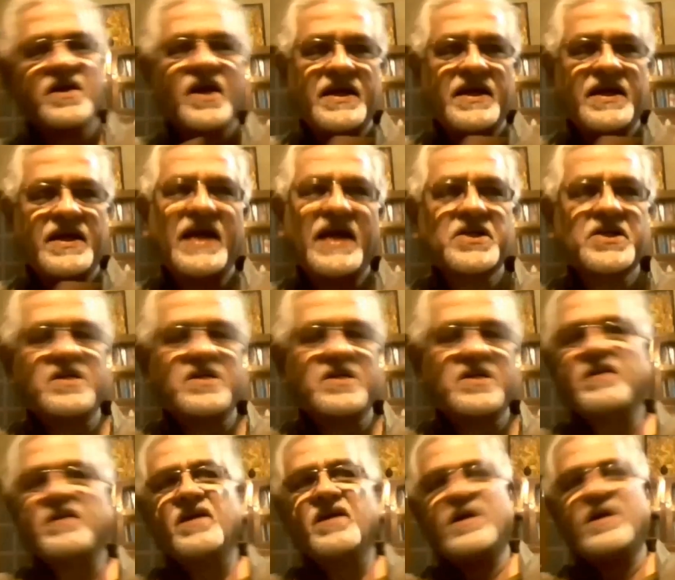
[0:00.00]

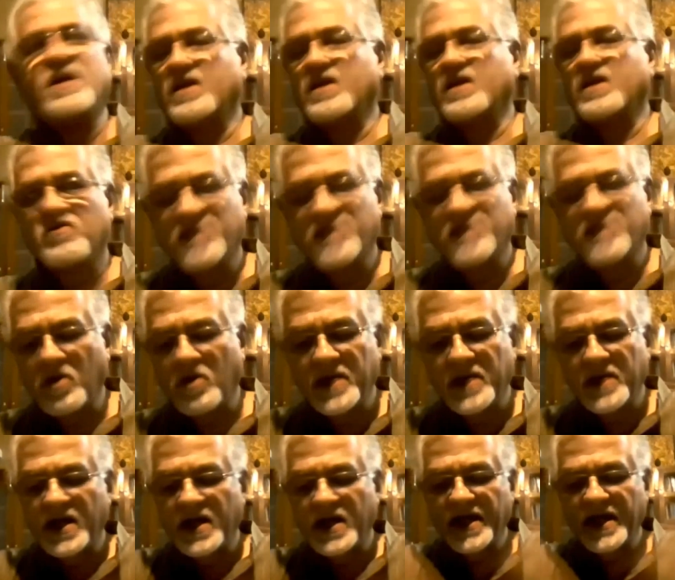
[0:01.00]
national
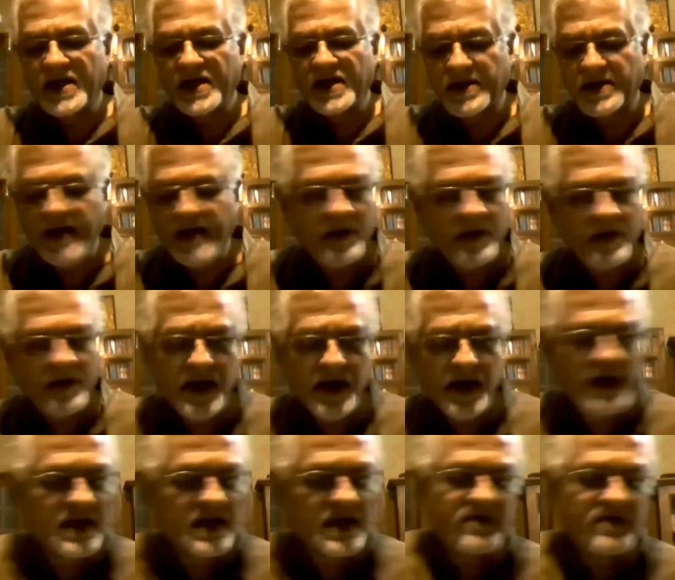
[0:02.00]
phenomenon like the
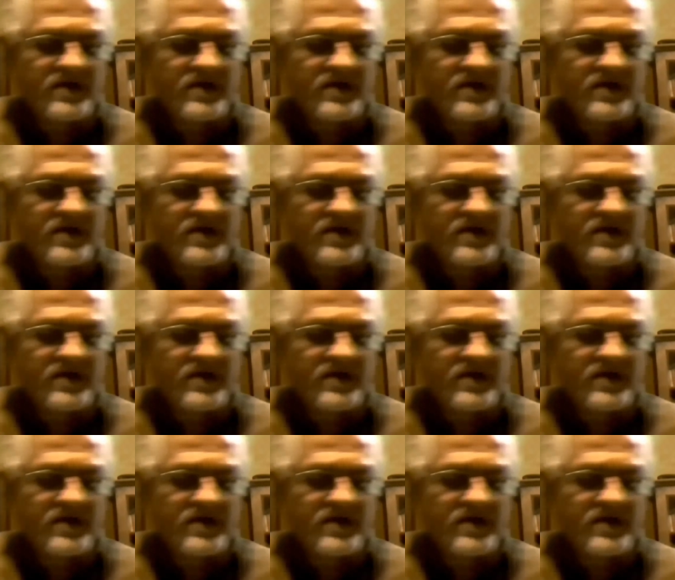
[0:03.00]
Ramayana TV